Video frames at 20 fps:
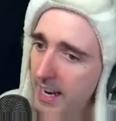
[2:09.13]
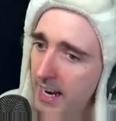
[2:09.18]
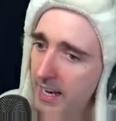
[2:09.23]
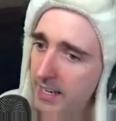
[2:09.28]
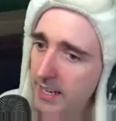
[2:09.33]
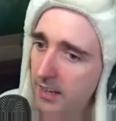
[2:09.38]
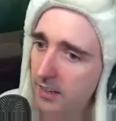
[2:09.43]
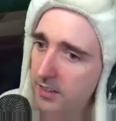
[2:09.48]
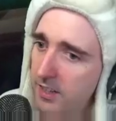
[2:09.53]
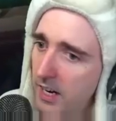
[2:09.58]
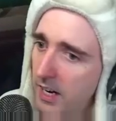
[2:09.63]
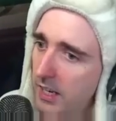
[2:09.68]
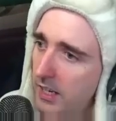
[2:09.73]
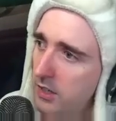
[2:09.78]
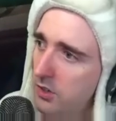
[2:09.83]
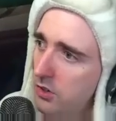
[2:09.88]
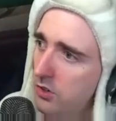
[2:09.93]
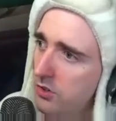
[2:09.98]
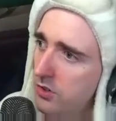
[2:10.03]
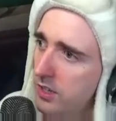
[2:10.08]
idea is that I
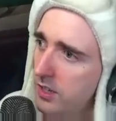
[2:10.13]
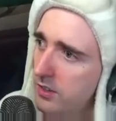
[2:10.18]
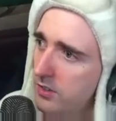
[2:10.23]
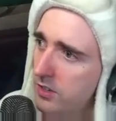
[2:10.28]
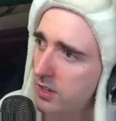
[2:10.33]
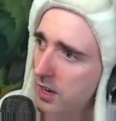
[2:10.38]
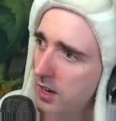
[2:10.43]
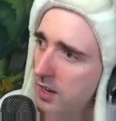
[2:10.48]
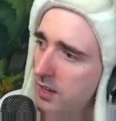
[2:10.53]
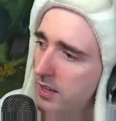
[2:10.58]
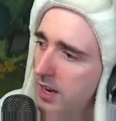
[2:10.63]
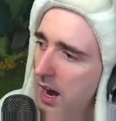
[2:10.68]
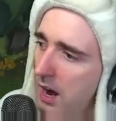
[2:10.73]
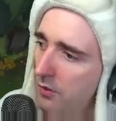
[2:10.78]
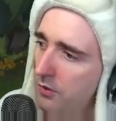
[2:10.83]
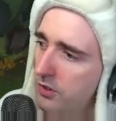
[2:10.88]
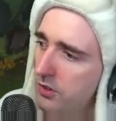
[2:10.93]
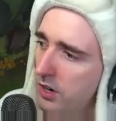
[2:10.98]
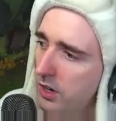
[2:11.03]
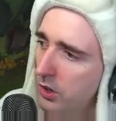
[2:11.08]
can use this to
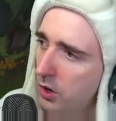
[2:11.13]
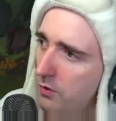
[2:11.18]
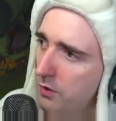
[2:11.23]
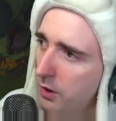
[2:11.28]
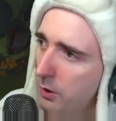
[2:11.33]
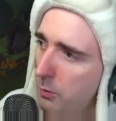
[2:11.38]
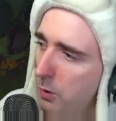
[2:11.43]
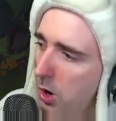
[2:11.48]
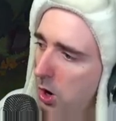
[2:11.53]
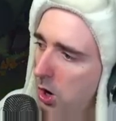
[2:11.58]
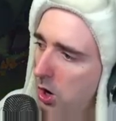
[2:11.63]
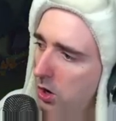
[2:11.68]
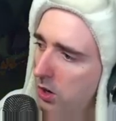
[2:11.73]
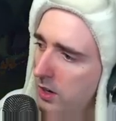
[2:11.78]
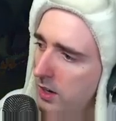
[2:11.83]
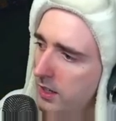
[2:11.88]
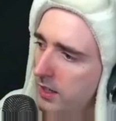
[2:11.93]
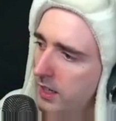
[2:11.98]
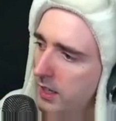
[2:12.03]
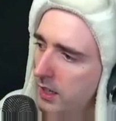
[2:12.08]
alpha strike over the wall,
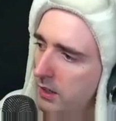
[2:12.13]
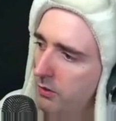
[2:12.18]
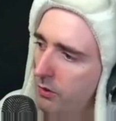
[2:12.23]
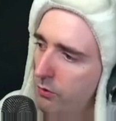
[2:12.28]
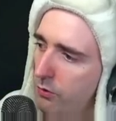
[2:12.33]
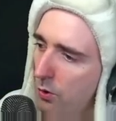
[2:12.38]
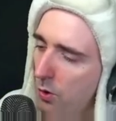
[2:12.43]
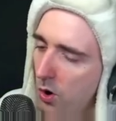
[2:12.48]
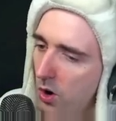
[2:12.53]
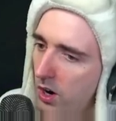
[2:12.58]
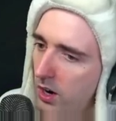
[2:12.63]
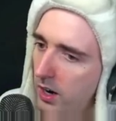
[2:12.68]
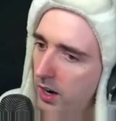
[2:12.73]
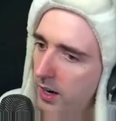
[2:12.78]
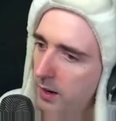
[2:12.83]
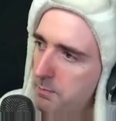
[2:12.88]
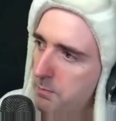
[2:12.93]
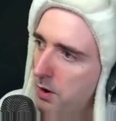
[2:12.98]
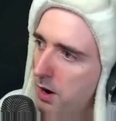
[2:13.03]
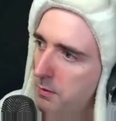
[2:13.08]
get level 4, and
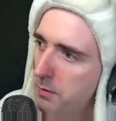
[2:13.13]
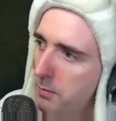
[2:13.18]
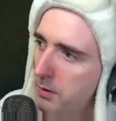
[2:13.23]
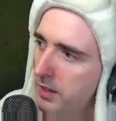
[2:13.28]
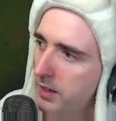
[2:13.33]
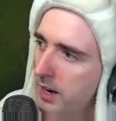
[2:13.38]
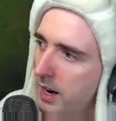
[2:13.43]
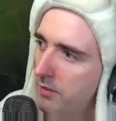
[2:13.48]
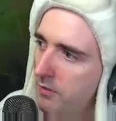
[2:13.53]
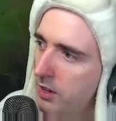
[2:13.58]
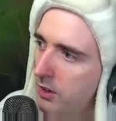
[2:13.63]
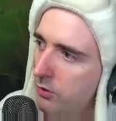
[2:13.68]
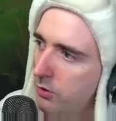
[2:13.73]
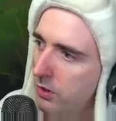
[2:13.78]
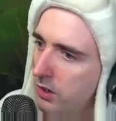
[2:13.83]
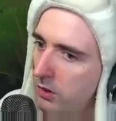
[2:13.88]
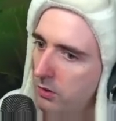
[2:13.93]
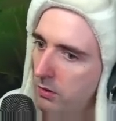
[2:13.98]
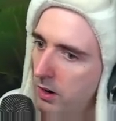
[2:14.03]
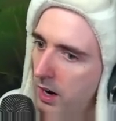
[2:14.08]
then probably dive
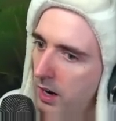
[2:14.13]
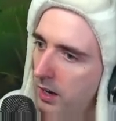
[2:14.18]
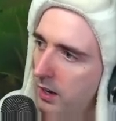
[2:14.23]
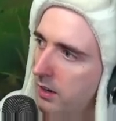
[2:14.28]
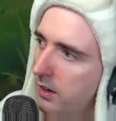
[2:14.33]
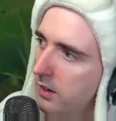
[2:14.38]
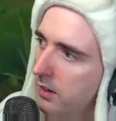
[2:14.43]
Ezreal, right?